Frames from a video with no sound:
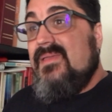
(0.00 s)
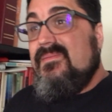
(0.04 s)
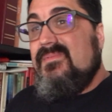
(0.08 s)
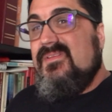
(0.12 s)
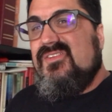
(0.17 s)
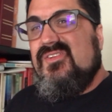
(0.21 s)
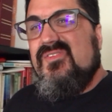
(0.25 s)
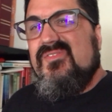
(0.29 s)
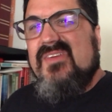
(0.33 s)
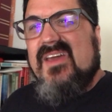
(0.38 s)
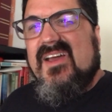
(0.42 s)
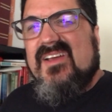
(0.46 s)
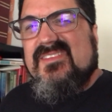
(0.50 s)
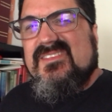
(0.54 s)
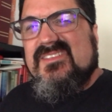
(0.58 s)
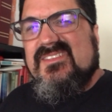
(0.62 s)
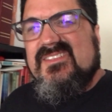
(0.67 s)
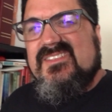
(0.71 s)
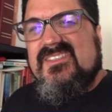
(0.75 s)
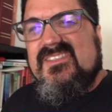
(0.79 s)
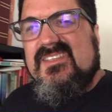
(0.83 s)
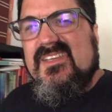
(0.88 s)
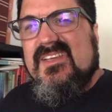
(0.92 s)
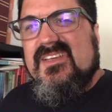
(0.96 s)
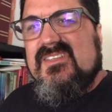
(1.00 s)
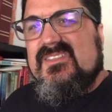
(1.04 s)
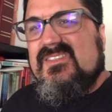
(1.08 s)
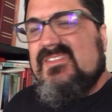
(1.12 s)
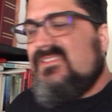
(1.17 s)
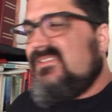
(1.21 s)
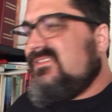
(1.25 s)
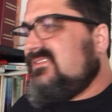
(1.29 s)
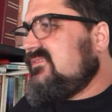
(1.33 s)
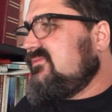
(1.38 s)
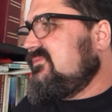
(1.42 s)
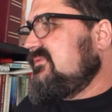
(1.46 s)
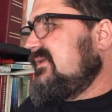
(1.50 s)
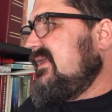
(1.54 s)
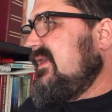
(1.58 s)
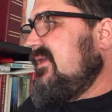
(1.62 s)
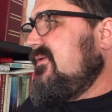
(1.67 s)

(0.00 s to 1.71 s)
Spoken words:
maybe 2006, when